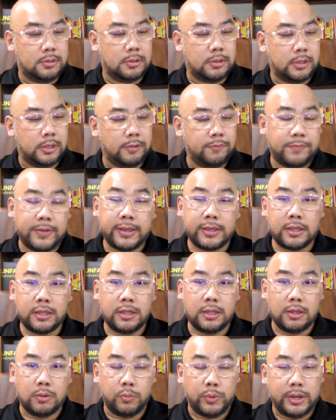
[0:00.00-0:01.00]
In fact,
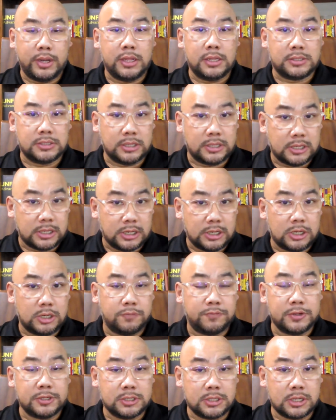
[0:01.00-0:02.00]
whether it's a girl,
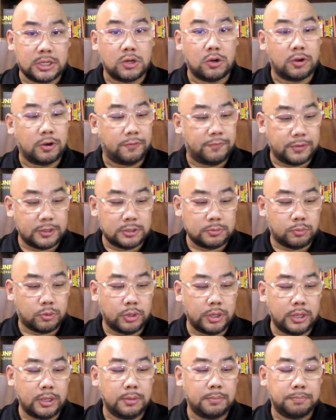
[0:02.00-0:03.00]
first girl or first
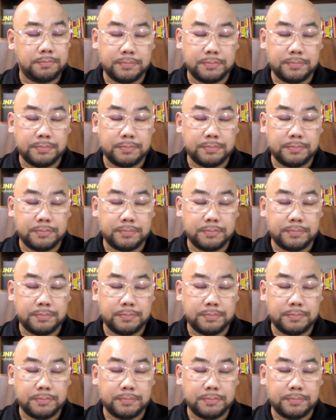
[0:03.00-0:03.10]
boy,